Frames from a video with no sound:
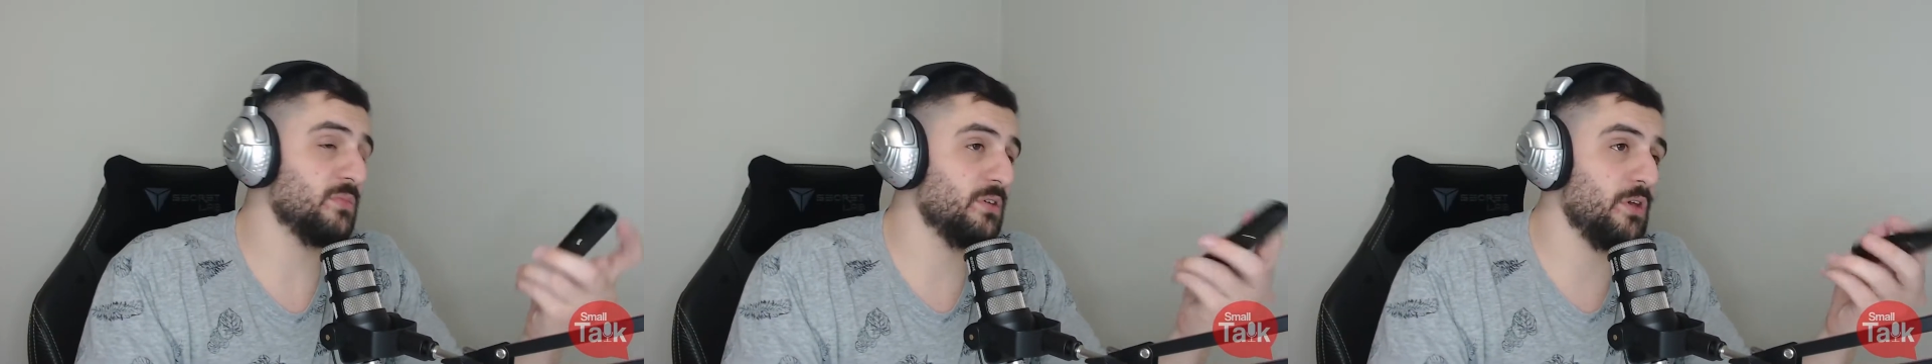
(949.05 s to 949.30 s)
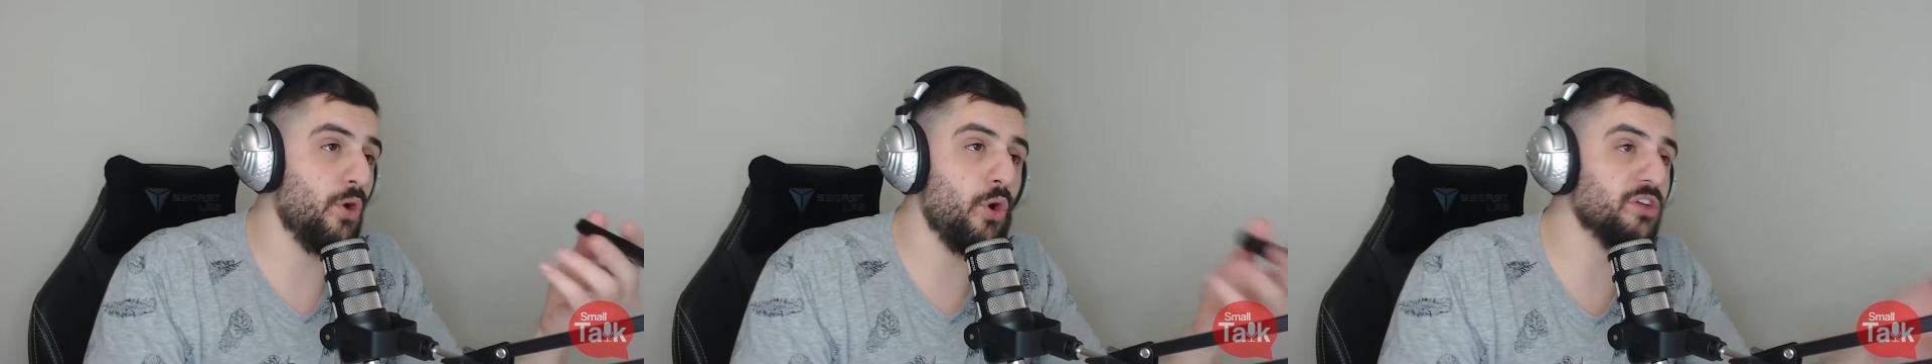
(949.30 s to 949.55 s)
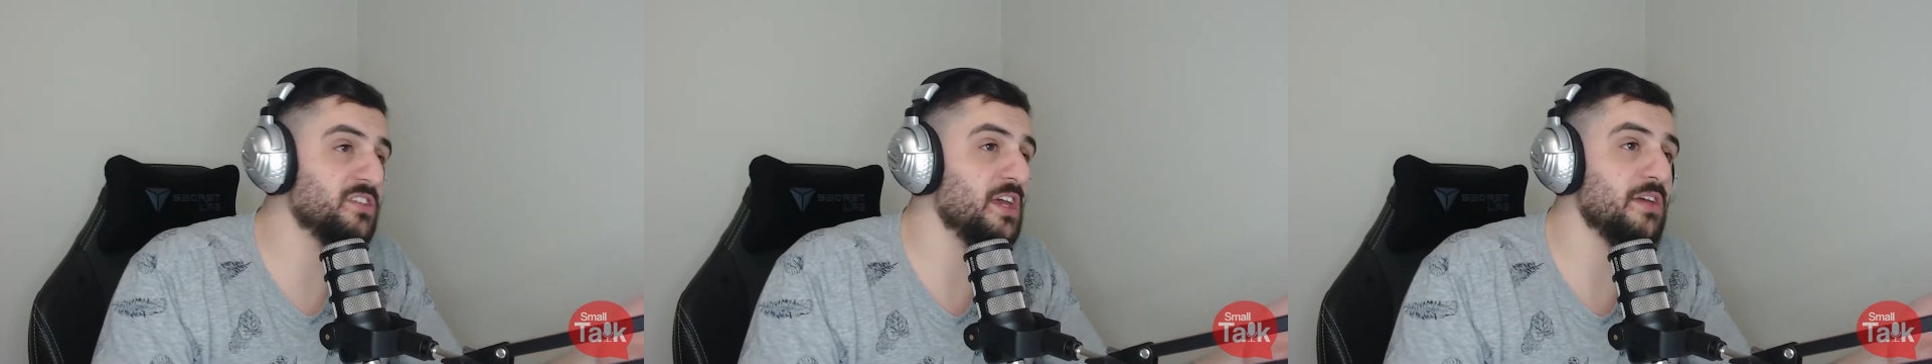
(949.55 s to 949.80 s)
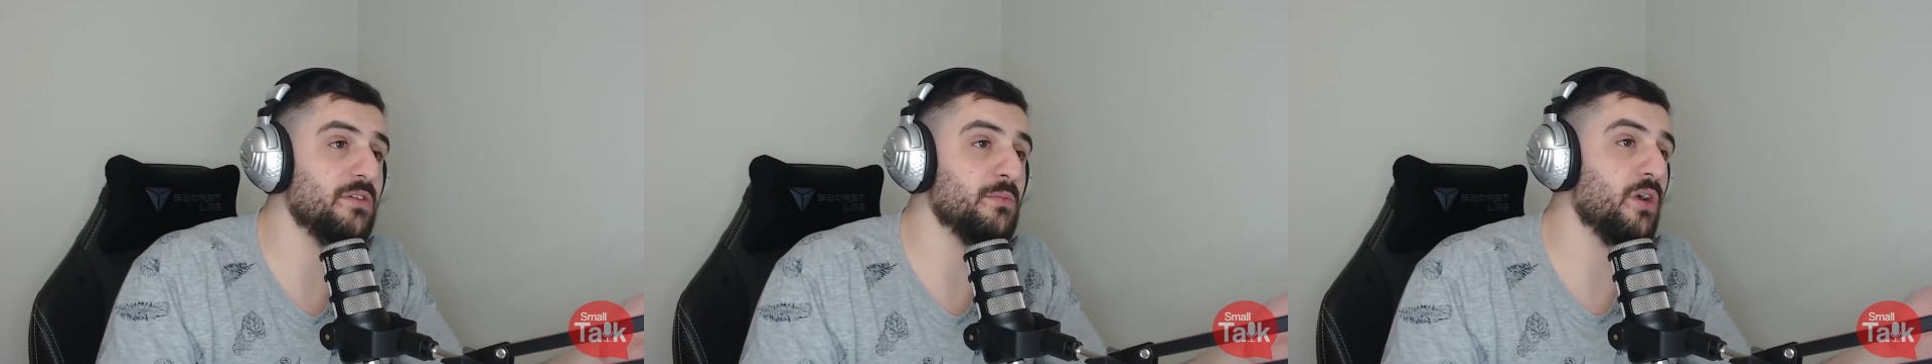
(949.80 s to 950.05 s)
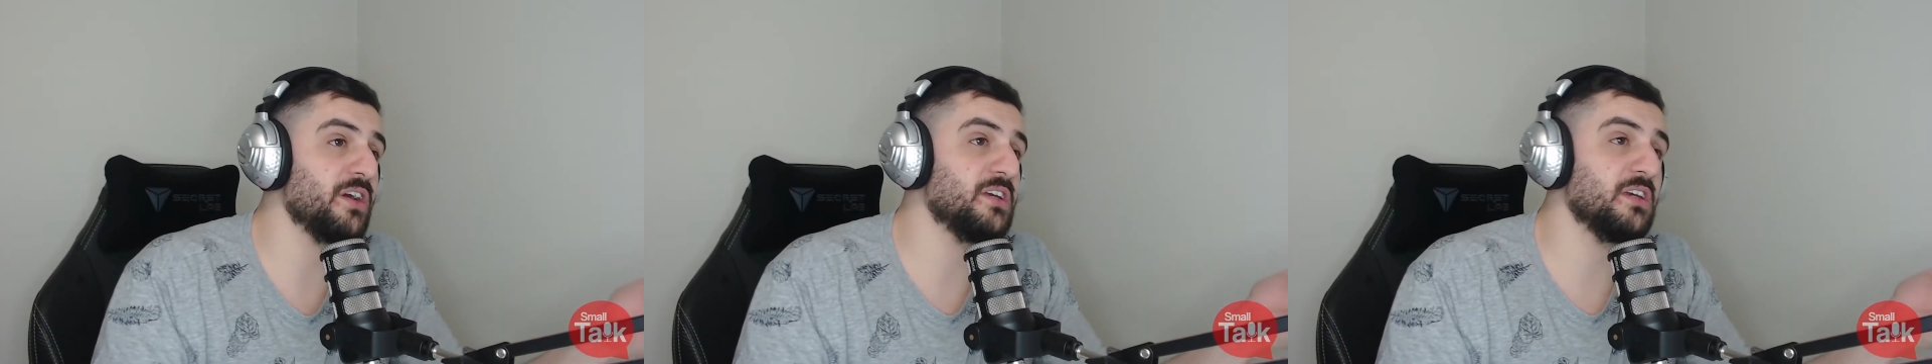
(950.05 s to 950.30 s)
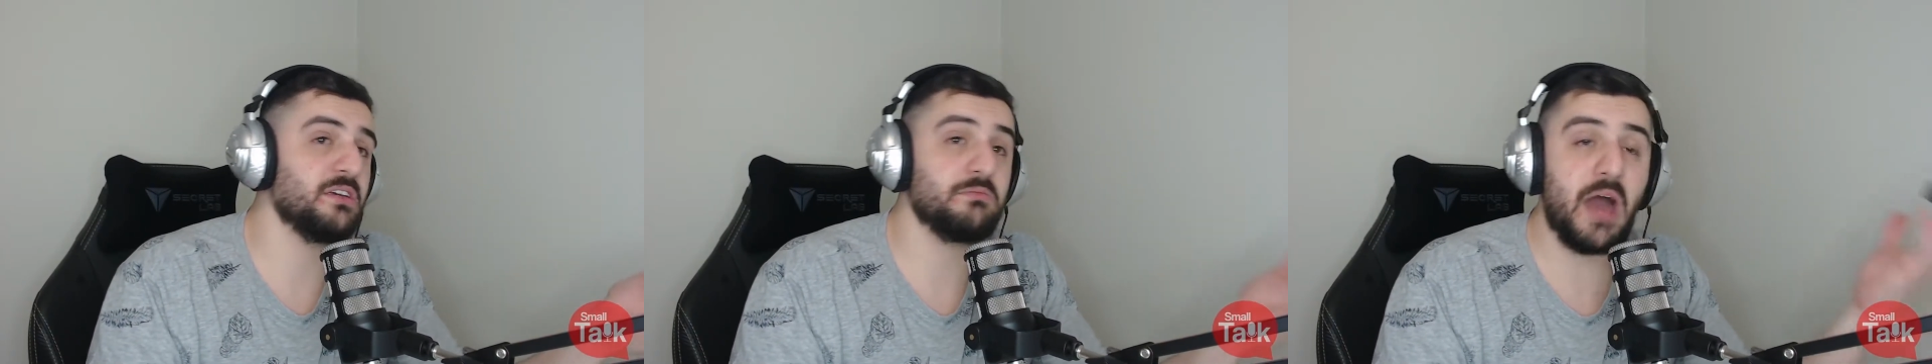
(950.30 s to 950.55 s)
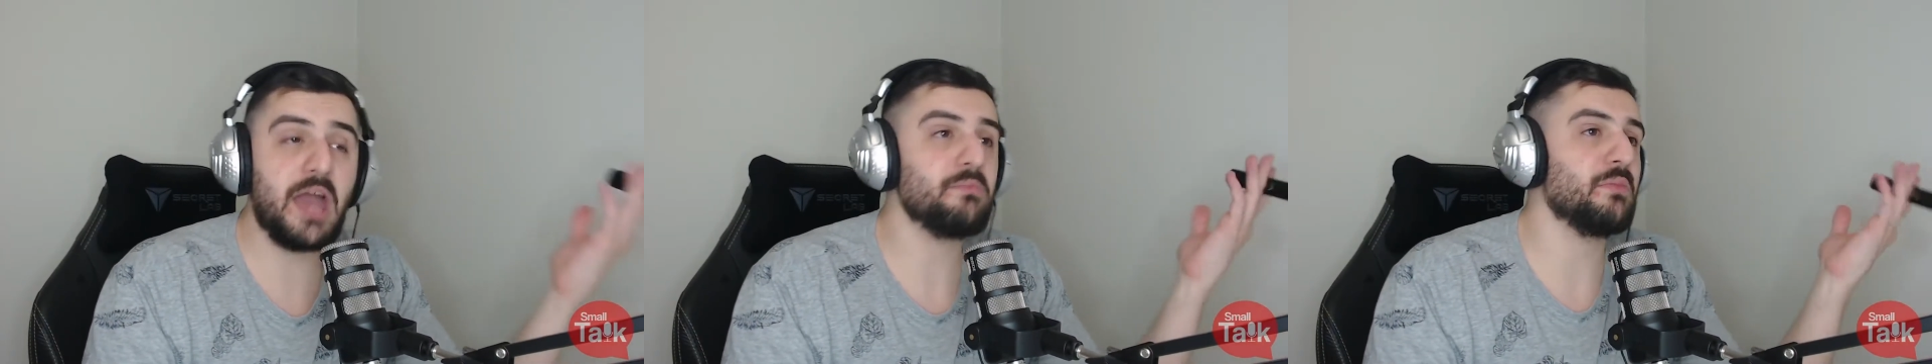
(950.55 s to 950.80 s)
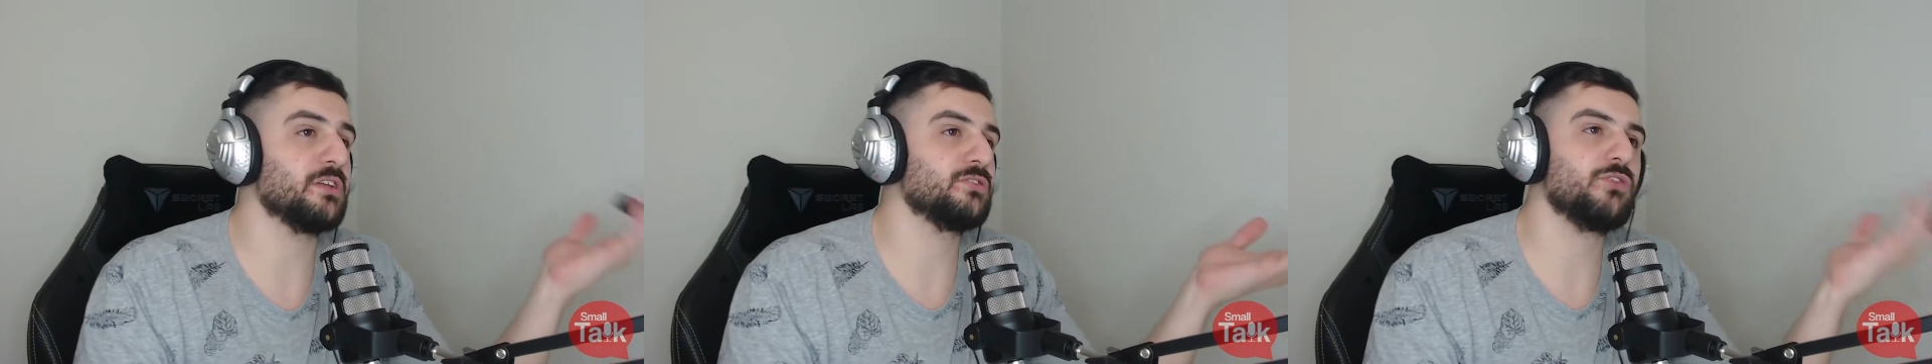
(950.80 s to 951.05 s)
her TV might kick in 8
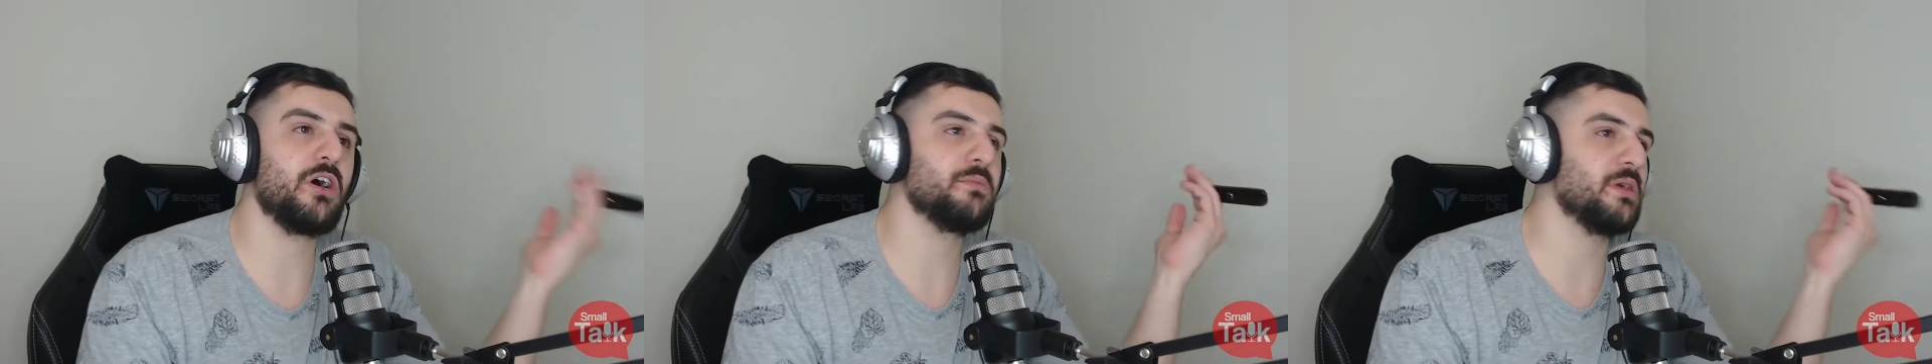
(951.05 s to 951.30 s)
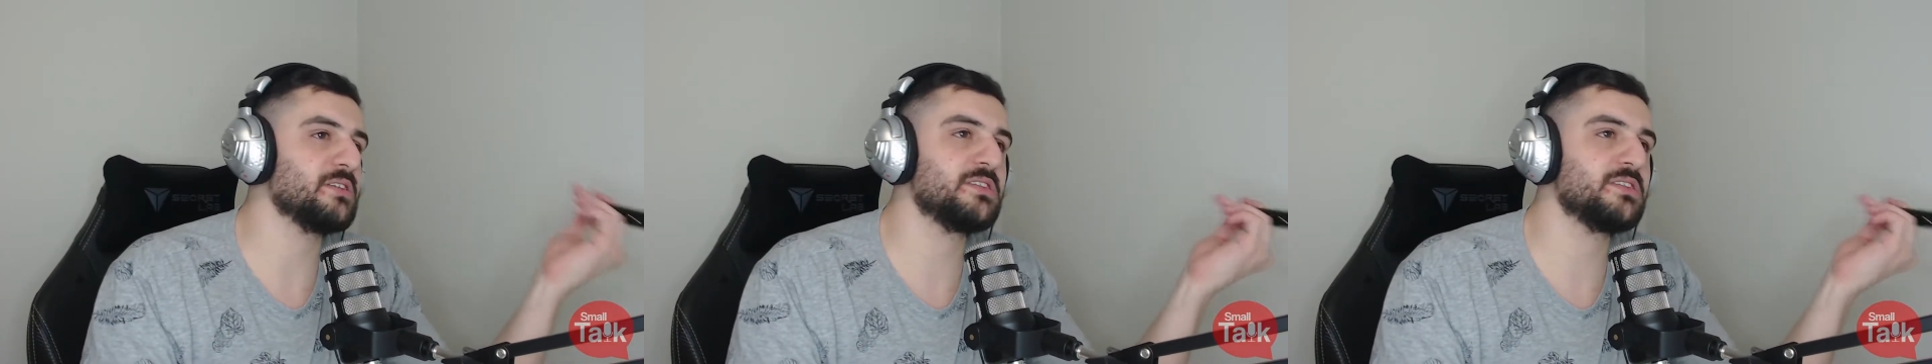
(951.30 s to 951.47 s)
months, 9 months,